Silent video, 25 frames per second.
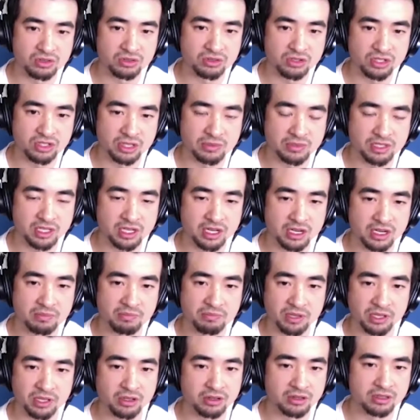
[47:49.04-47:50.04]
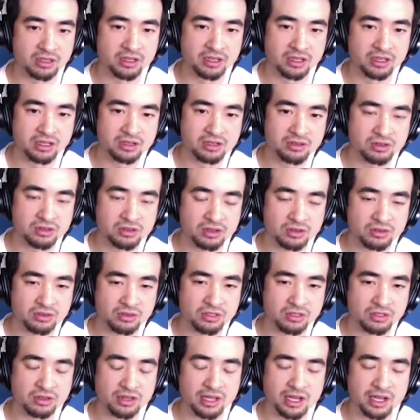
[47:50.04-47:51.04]
jump scare, build,
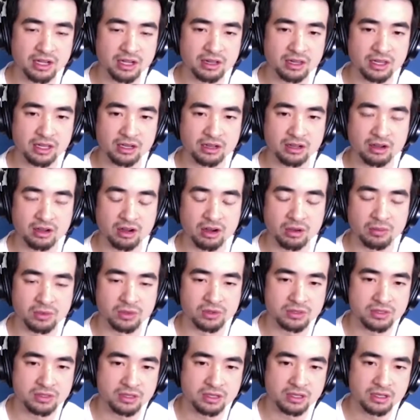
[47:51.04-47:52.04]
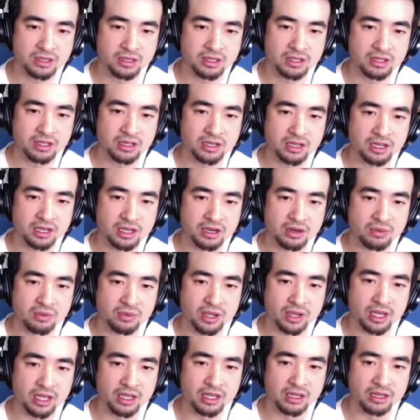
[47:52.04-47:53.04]
drone. So that like almost in a
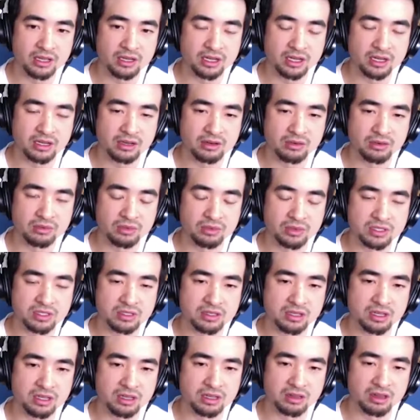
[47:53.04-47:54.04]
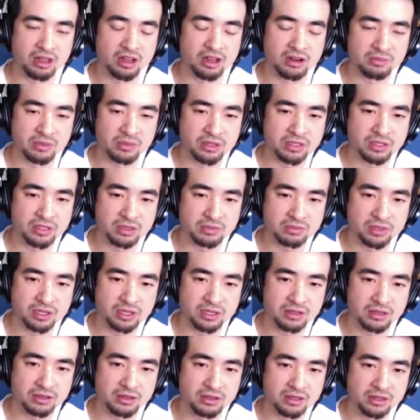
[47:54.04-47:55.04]
way was a lot of music,
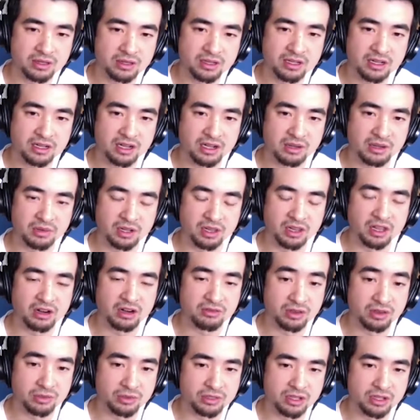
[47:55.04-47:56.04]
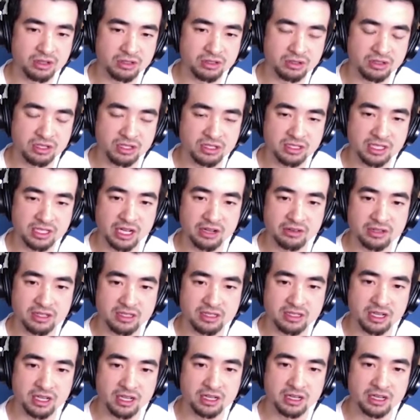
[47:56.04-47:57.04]
but a lot of it was also just sound
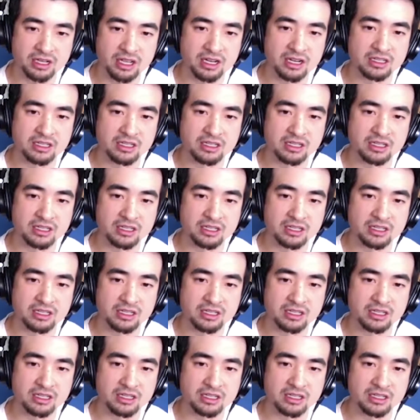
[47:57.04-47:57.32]
design, and